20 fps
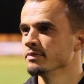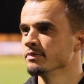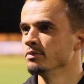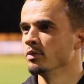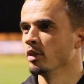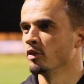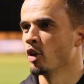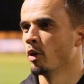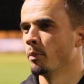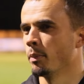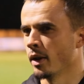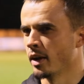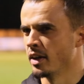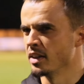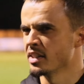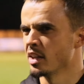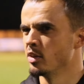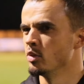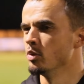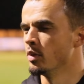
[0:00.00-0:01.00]
We've got
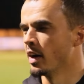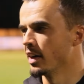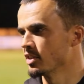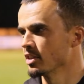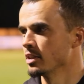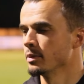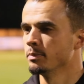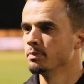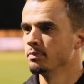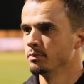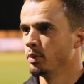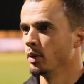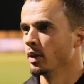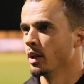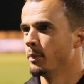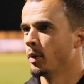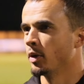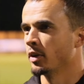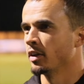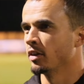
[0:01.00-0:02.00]
players that will actually put their
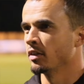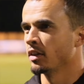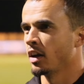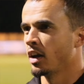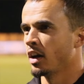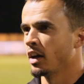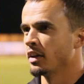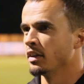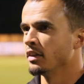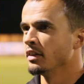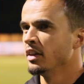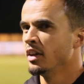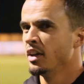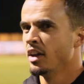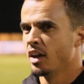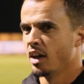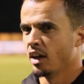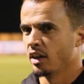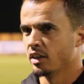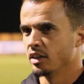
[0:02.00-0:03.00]
body on the line
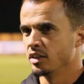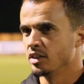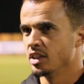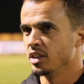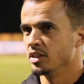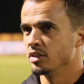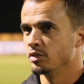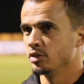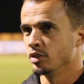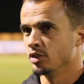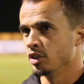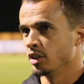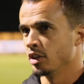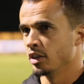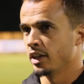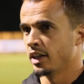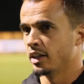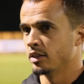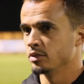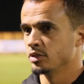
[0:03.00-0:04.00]
and continue to
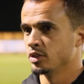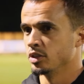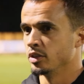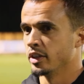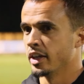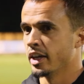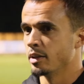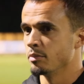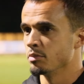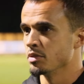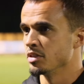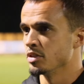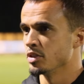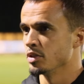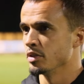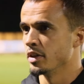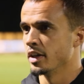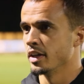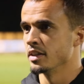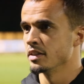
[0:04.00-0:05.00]
churn out 2 games in
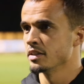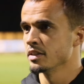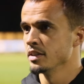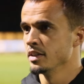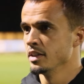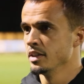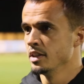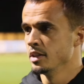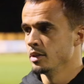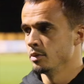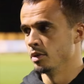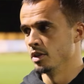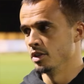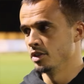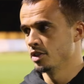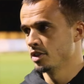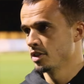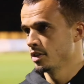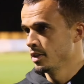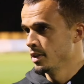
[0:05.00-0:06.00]
2 days,
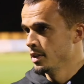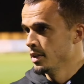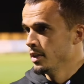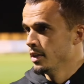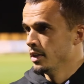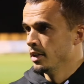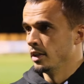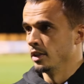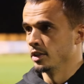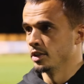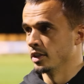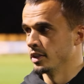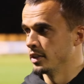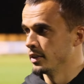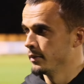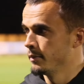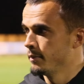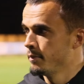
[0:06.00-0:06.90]
which, listen,